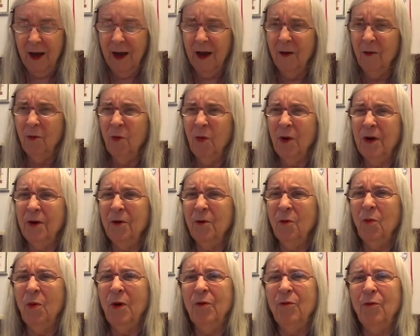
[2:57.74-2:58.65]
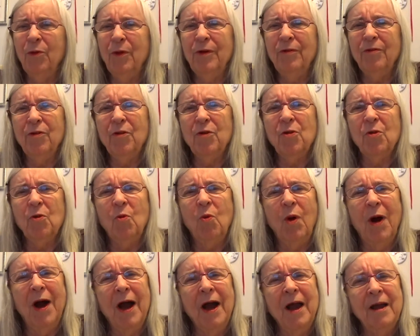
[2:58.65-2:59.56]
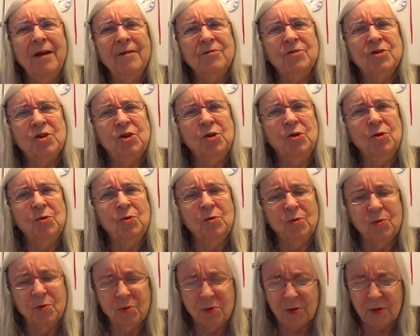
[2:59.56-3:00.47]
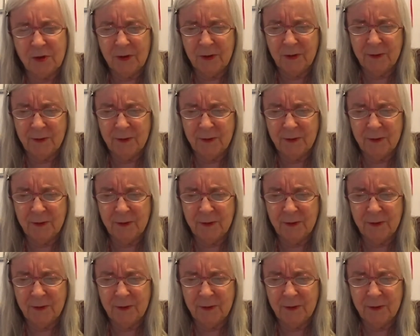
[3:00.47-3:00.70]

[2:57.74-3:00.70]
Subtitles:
I wonder what river the wives use.